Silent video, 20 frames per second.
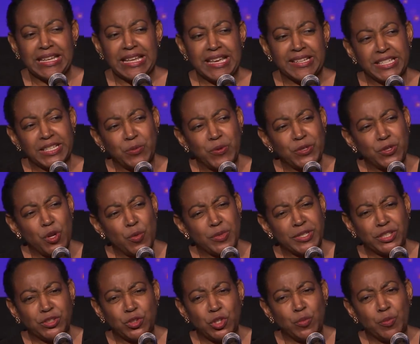And I went home and
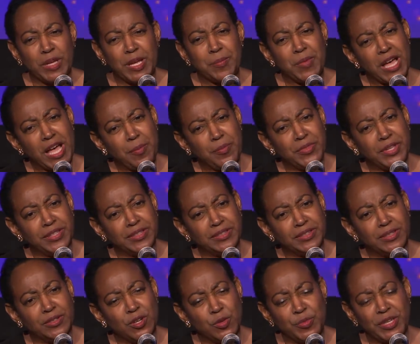I told my mom that
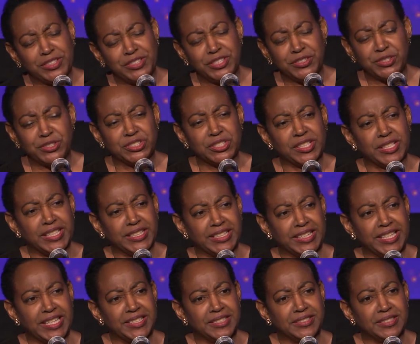the home ec teacher said I
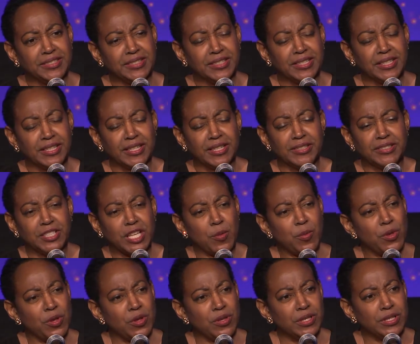can't
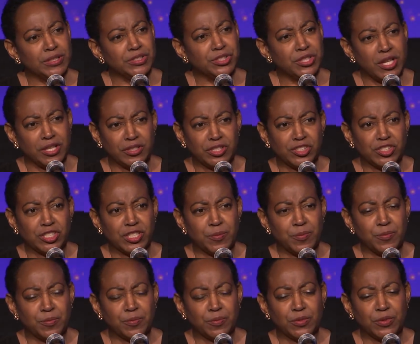double a chocolate chip
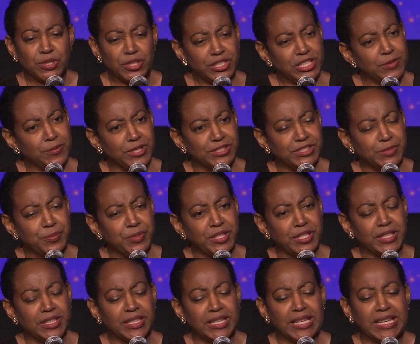cookie recipe.
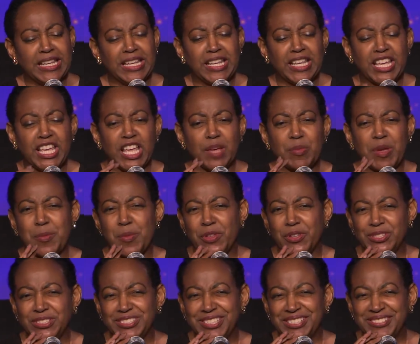And my
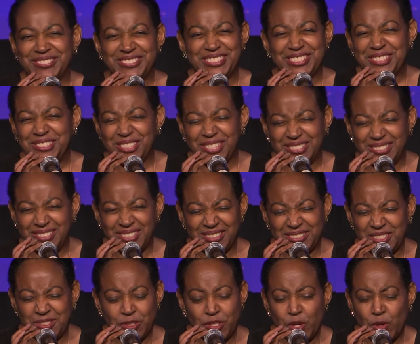mother said, she just
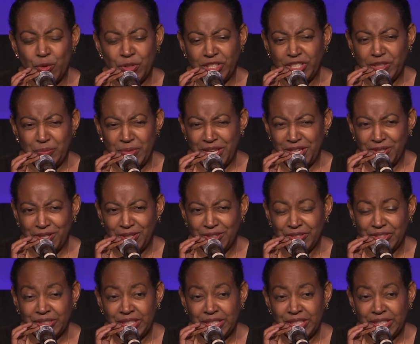doesn't know any better.